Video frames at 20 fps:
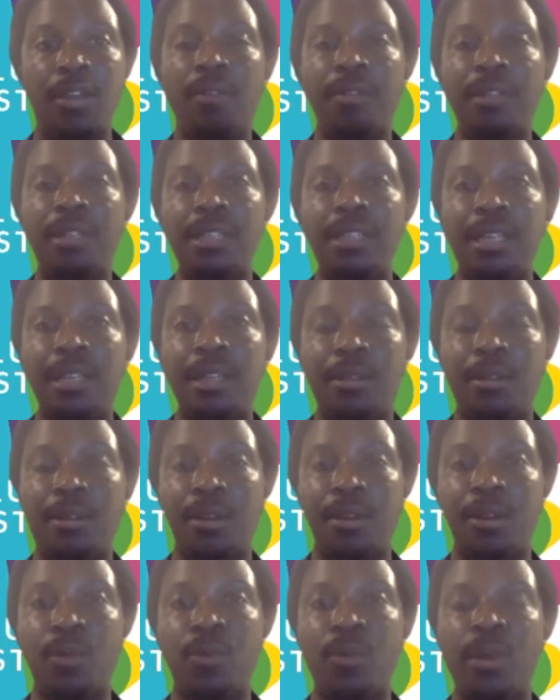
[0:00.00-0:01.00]
You often see
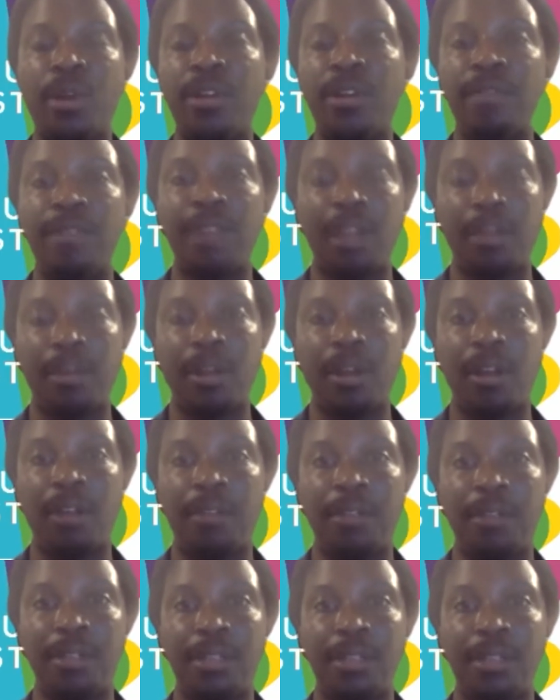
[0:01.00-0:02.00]
that there are career development
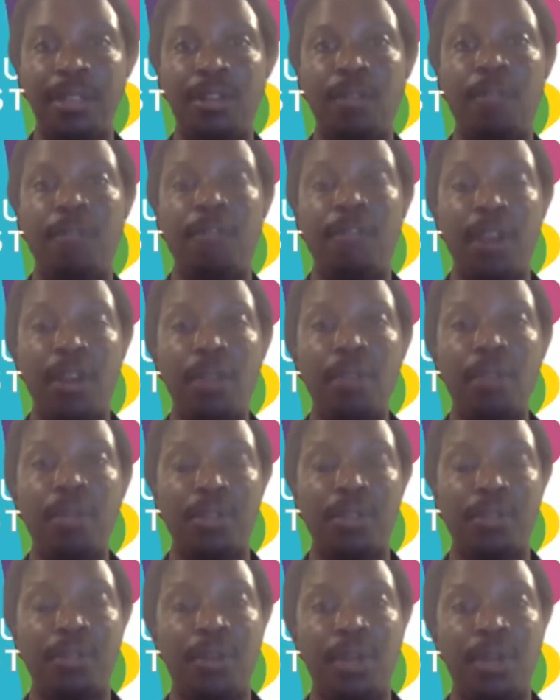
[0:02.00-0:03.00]
offices that are very
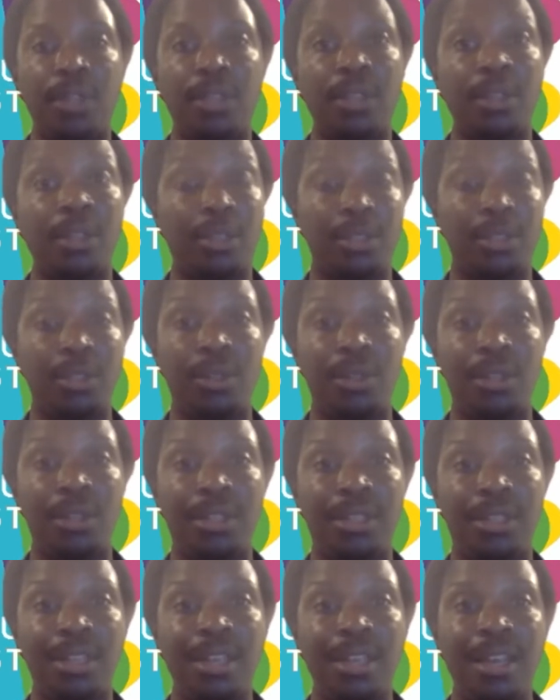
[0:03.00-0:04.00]
much focused on the
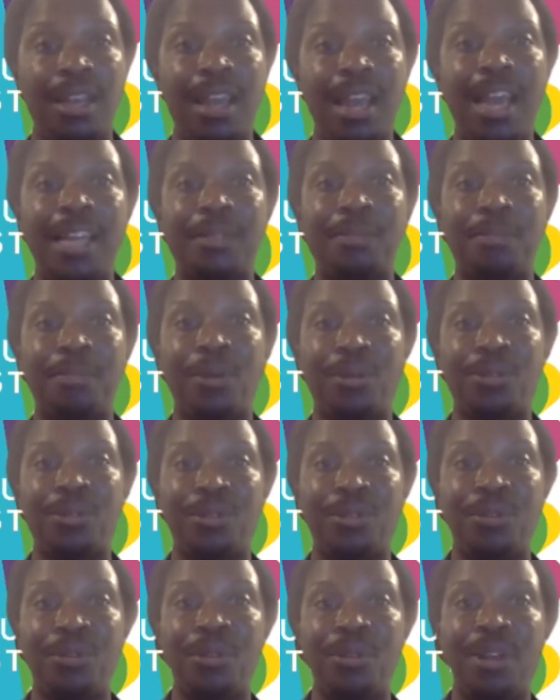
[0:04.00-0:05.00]
students, as opposed
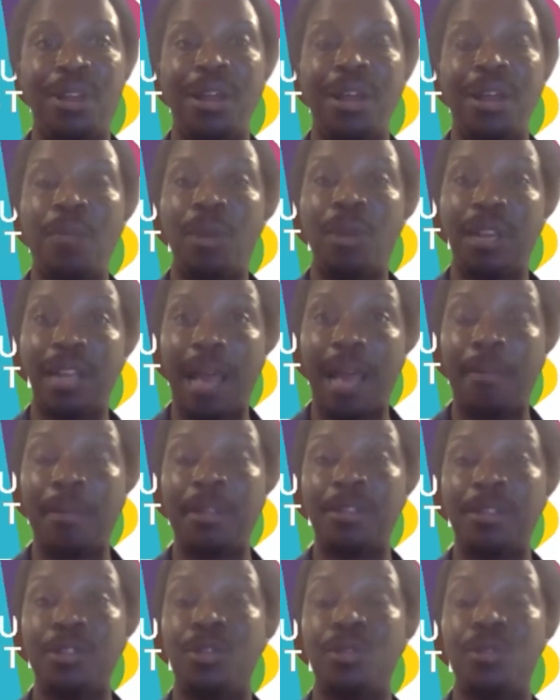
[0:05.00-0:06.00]
to what
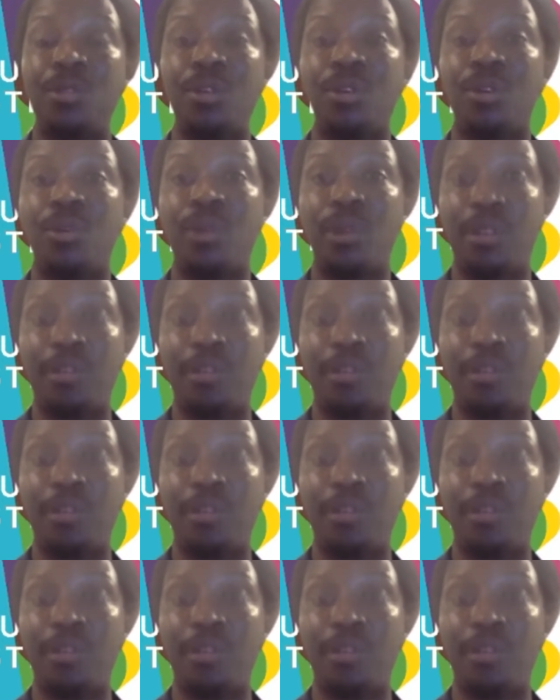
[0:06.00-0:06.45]
happens to the career